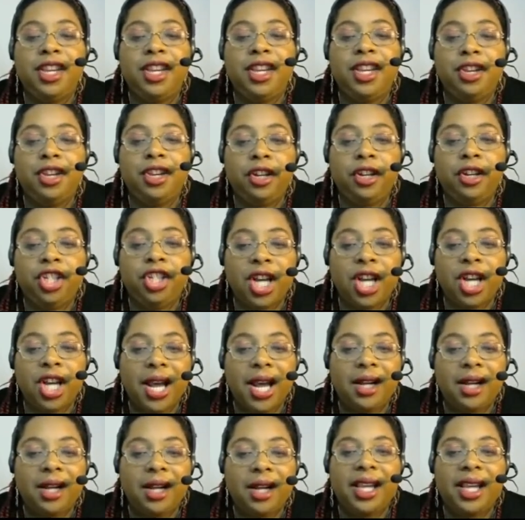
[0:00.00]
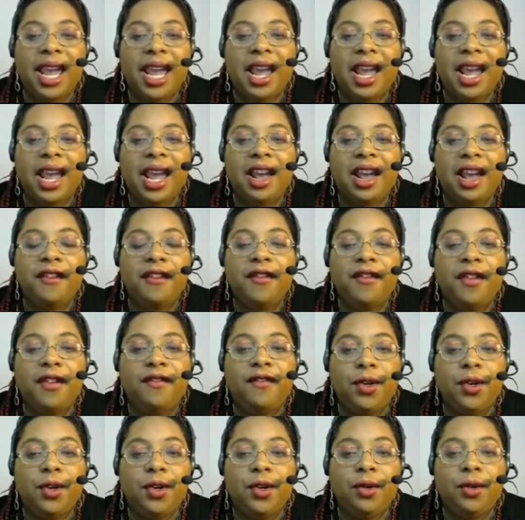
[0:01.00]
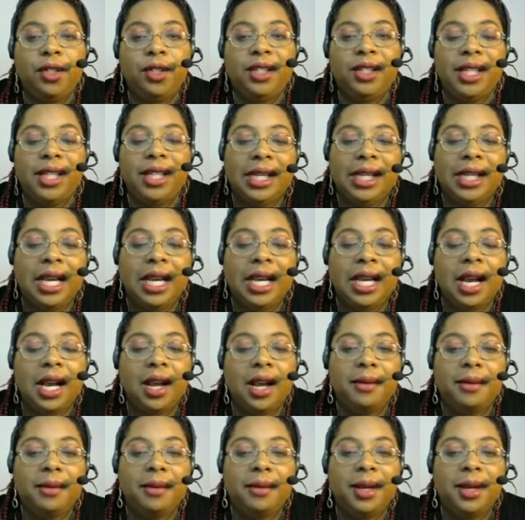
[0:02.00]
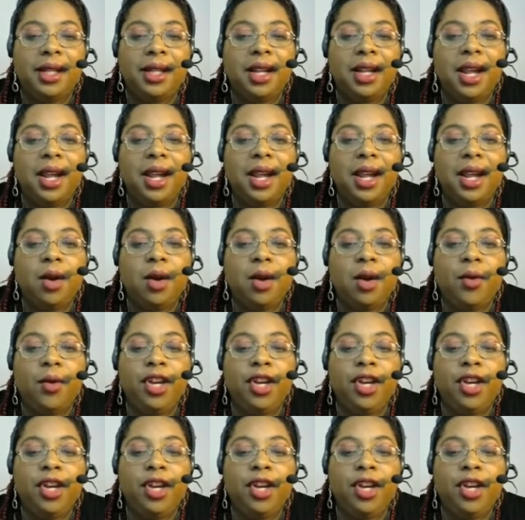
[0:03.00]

and your child to have folders in common